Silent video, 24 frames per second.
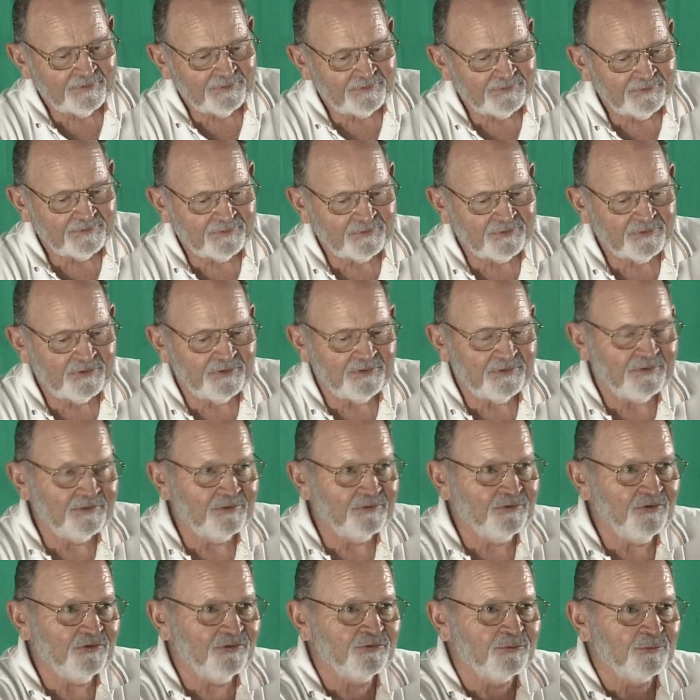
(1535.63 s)
Okay,
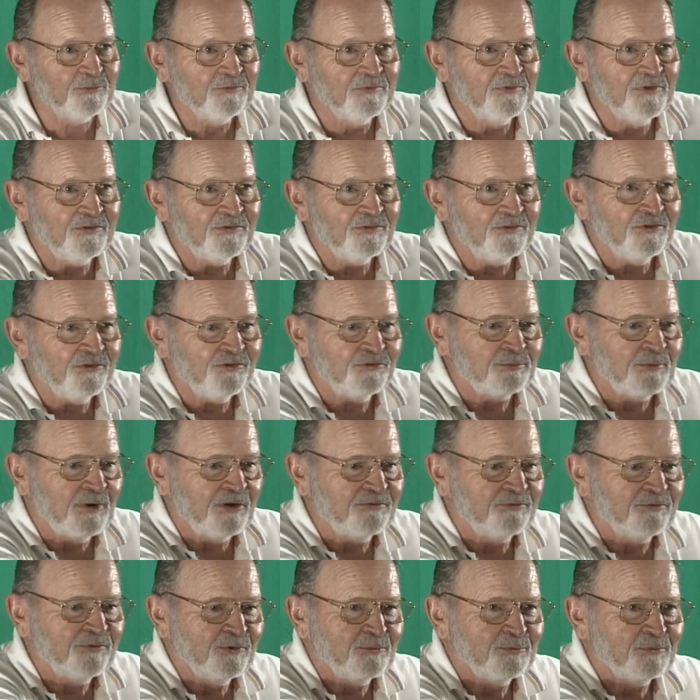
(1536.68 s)
and these are, that's my
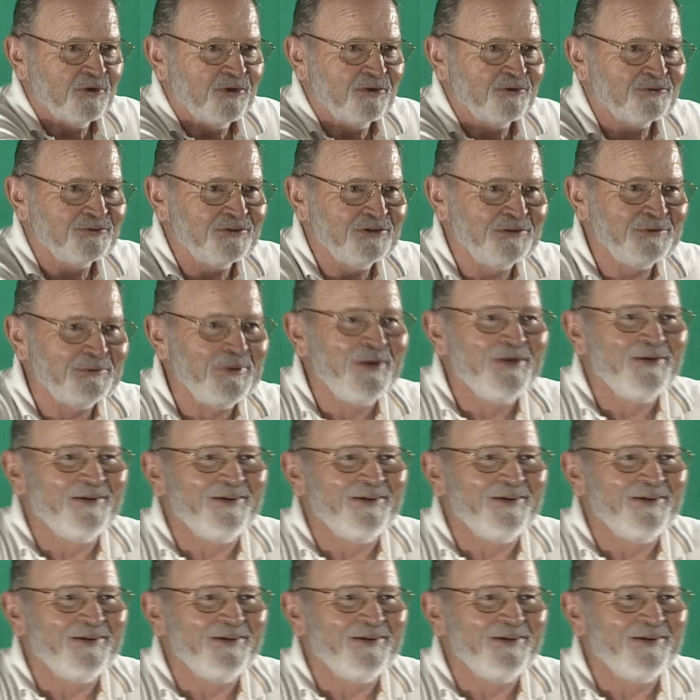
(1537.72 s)
football team,